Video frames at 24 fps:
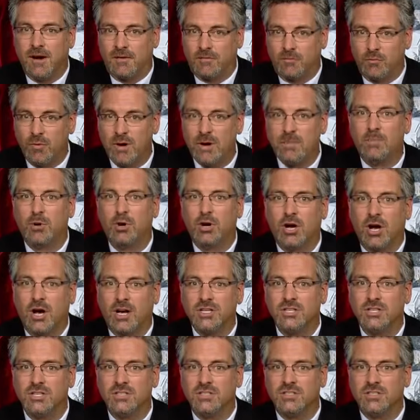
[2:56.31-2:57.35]
of
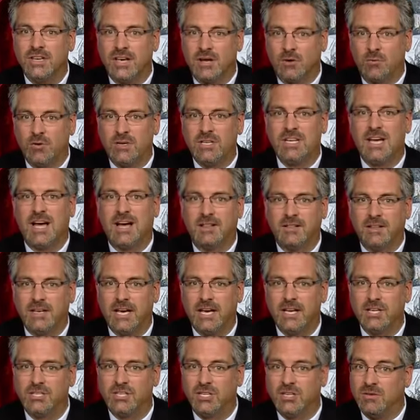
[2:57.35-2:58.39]
repercussions and
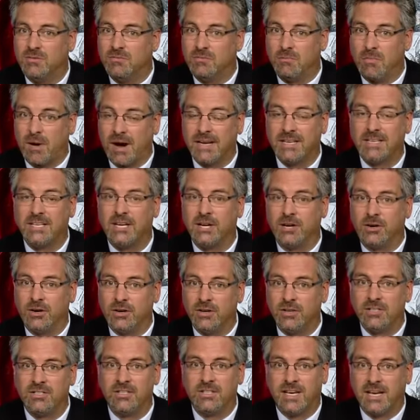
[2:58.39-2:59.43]
retaliation by
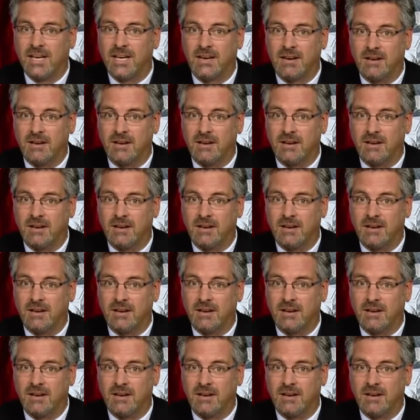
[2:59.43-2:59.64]
terrorist